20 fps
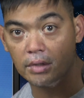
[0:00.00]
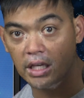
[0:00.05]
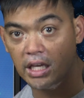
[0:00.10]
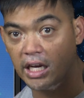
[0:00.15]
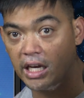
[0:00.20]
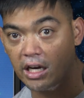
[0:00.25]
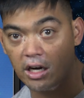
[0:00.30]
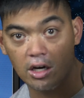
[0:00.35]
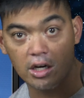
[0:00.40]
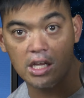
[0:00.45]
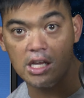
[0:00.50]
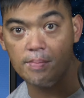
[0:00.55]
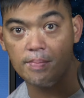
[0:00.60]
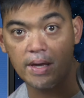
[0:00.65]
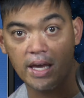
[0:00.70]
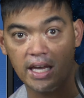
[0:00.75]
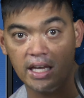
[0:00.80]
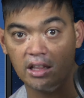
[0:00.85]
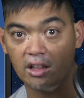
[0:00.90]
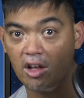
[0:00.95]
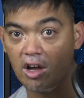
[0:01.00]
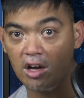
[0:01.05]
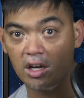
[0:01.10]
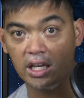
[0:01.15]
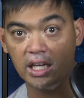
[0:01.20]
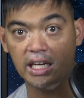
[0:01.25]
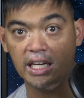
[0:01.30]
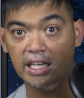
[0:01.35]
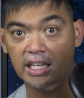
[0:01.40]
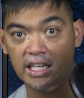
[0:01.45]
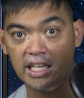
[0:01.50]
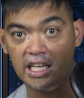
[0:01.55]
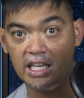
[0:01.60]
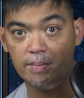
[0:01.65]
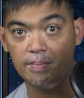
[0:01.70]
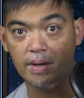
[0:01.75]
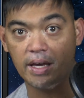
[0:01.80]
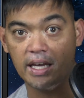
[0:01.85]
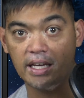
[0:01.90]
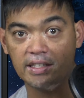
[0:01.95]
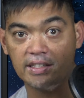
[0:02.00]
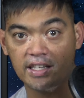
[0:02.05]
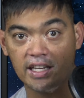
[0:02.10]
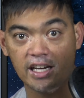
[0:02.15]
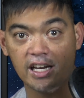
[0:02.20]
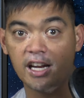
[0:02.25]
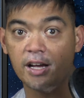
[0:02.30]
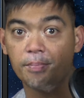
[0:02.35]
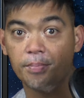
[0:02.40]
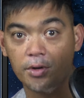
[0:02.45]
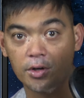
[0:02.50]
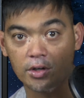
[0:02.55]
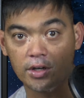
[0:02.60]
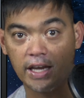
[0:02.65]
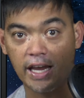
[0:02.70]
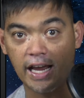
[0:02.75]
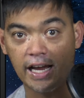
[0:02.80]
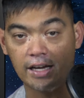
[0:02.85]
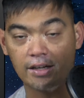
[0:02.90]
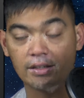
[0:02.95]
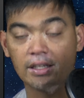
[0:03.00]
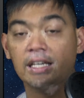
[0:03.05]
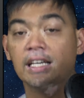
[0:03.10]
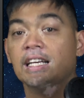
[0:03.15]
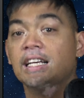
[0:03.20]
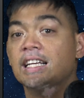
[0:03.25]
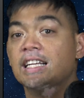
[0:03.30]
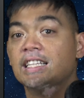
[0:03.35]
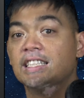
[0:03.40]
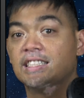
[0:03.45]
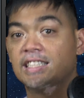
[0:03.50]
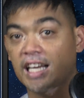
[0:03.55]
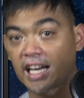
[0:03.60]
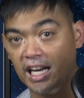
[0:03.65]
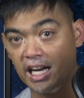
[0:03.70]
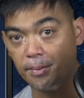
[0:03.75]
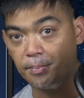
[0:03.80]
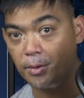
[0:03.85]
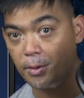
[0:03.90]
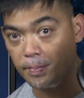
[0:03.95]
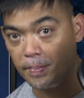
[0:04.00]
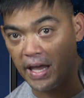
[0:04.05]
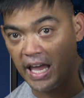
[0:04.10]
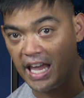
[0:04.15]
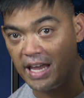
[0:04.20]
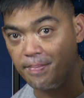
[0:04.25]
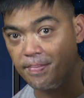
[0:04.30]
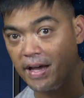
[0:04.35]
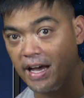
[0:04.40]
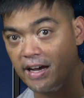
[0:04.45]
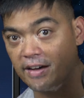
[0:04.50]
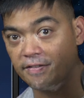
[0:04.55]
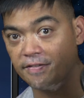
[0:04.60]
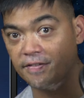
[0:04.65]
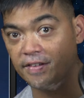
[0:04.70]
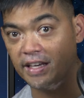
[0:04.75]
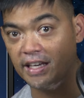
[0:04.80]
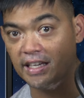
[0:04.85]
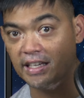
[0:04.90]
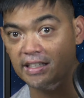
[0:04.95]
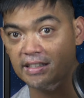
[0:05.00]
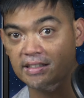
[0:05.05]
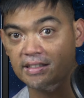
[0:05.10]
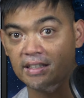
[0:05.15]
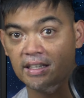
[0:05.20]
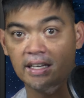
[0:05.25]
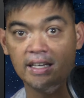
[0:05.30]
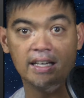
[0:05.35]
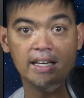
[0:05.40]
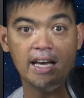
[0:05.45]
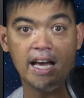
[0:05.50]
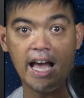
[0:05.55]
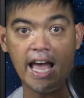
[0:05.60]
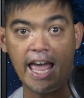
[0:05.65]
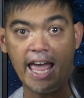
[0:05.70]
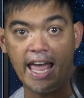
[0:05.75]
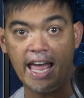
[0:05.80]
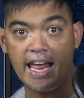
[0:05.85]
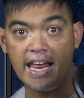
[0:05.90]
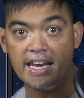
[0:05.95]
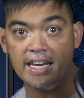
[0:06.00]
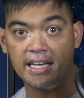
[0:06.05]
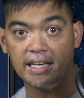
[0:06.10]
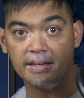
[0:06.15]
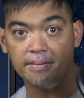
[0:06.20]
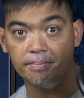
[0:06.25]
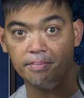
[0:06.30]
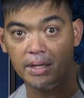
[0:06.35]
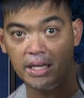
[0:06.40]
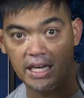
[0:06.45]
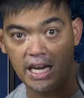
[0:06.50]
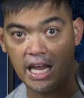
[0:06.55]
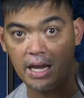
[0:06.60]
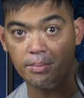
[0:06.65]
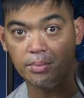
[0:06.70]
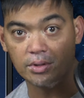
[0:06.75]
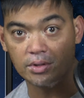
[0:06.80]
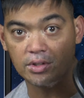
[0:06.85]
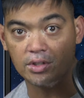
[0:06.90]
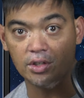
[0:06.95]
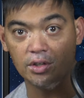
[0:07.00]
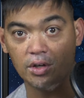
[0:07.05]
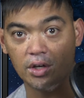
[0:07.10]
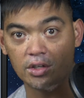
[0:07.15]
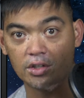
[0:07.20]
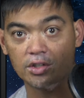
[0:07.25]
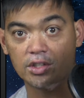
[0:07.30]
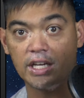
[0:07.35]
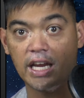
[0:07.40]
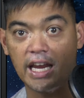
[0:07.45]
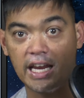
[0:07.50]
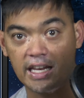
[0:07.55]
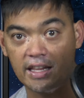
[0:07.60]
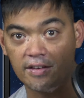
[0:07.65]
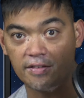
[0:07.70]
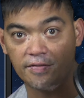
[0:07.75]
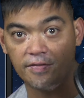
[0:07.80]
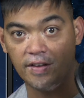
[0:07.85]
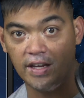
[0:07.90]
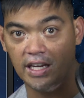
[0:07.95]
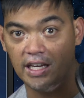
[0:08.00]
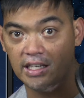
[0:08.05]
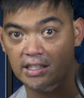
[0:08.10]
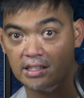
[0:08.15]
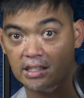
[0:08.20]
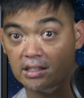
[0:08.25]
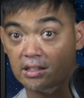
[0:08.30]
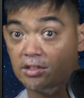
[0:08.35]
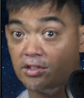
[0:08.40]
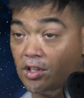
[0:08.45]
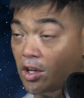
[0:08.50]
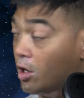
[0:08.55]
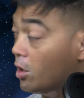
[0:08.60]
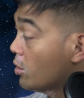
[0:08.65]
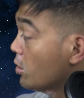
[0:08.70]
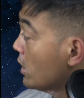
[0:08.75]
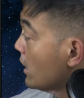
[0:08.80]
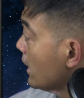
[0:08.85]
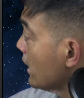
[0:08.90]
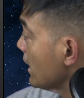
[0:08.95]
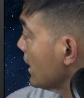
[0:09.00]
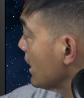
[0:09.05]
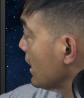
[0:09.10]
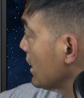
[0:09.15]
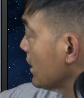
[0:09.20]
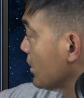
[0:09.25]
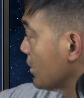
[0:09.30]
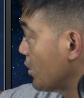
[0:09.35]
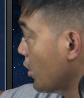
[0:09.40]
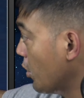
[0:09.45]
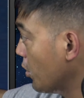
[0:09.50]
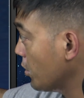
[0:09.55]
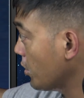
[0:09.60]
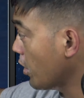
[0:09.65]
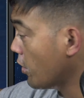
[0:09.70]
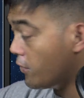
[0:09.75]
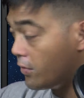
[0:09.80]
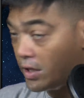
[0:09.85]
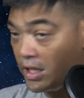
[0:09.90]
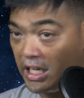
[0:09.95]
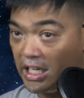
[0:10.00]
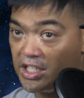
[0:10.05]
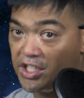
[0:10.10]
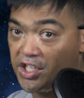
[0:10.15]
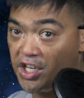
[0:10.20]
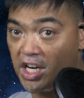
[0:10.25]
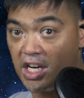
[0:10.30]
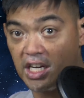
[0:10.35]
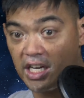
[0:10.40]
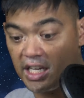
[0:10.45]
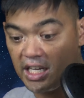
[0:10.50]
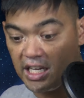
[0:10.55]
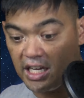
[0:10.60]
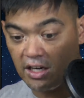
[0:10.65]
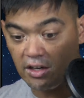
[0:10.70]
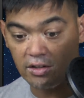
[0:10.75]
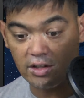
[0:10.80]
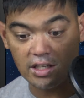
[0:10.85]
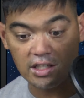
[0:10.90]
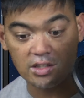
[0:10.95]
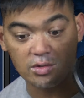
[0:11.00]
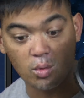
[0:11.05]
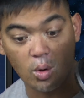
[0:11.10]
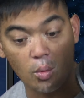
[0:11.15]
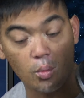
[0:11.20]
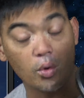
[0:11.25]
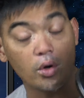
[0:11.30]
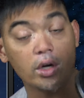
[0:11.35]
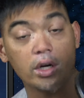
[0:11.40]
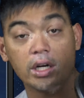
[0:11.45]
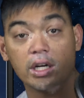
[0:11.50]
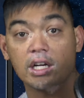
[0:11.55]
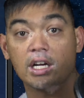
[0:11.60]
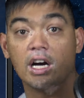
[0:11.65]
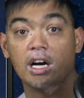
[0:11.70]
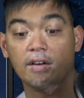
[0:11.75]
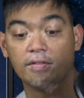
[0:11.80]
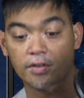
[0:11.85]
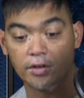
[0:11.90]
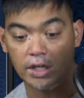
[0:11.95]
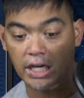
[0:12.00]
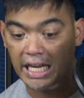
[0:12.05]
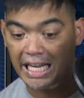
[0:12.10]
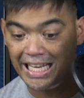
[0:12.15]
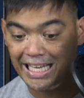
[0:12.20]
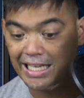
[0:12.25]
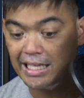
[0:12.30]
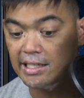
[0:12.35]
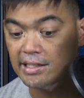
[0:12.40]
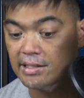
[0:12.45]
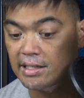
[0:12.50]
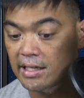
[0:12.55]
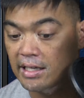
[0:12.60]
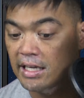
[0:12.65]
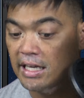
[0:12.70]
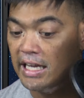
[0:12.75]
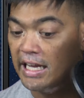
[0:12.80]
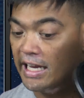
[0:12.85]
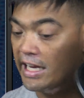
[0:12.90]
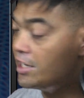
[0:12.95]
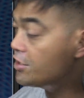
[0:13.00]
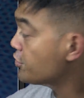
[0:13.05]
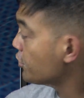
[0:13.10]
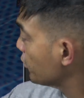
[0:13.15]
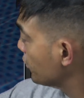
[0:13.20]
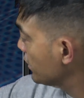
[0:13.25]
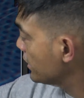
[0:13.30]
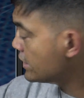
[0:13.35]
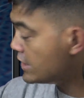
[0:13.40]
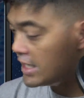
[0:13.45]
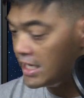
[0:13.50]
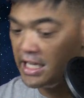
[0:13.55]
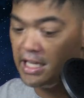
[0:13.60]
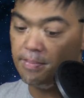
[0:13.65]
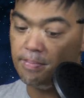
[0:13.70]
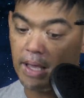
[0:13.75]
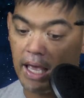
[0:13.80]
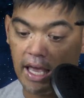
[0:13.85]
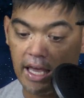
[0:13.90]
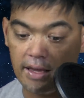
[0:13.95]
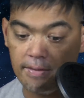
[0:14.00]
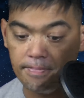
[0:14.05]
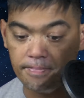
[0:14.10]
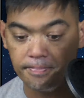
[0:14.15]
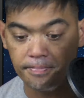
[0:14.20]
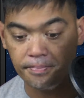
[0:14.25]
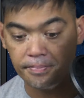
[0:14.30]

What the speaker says: getting on eBay, logging into eBay, setting up your account, setting up your PayPal fees, and being able to understand the fees. And so going over the agenda here, this is what we're going to cover: is intro into eBay,